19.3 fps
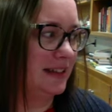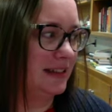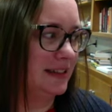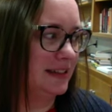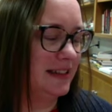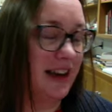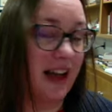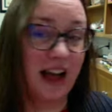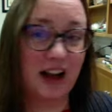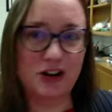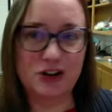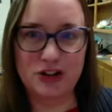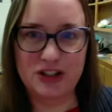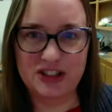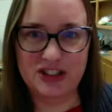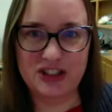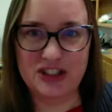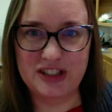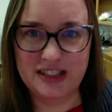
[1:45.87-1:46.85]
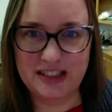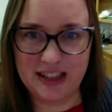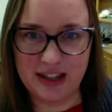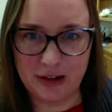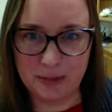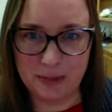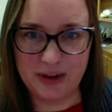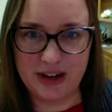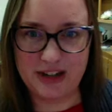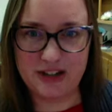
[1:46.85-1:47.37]
non-Christian
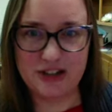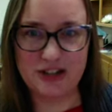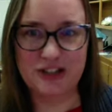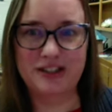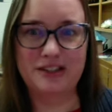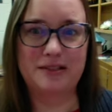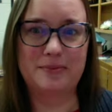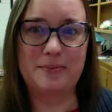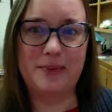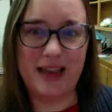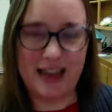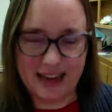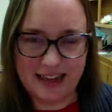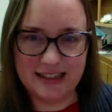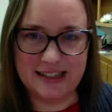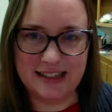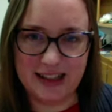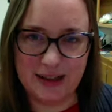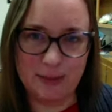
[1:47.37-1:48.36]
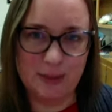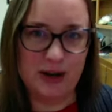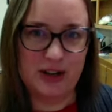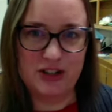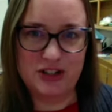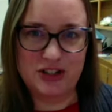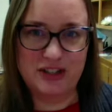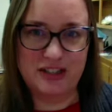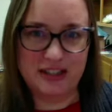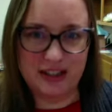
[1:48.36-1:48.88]
celebrations, some pagan
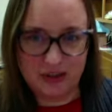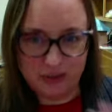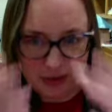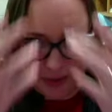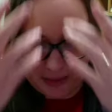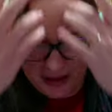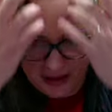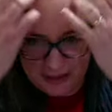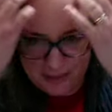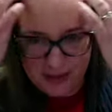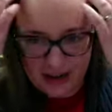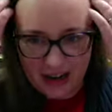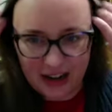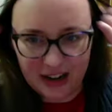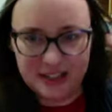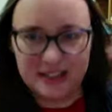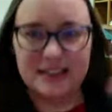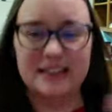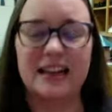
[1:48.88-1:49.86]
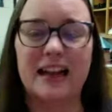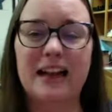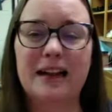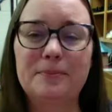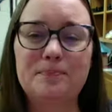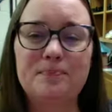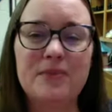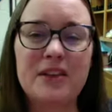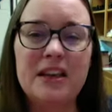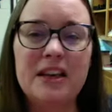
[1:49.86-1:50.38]
celebrations in the Roman Empire at the
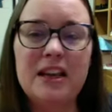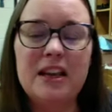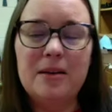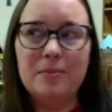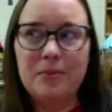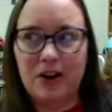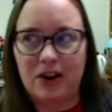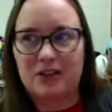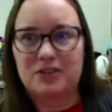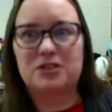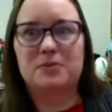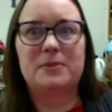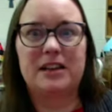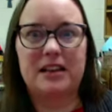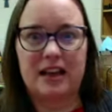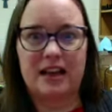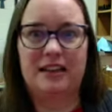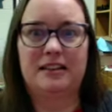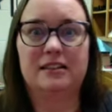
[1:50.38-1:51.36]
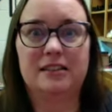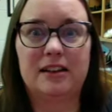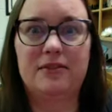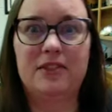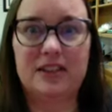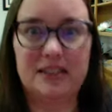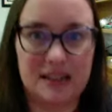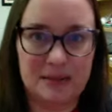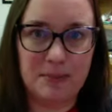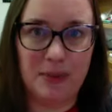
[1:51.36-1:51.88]
time, but also because of
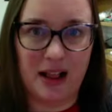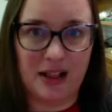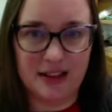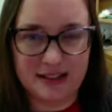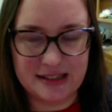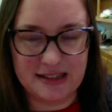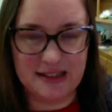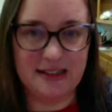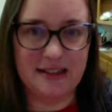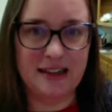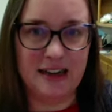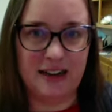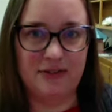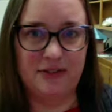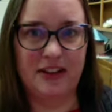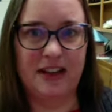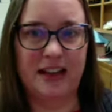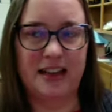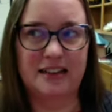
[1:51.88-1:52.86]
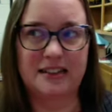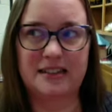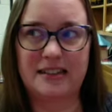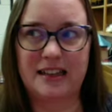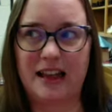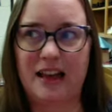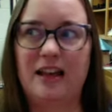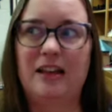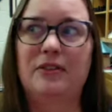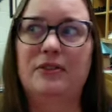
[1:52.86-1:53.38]
the symbolic significance
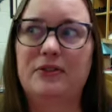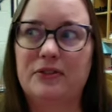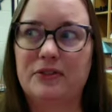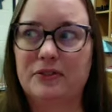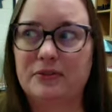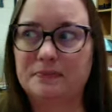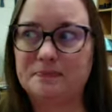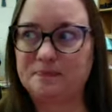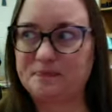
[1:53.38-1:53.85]
of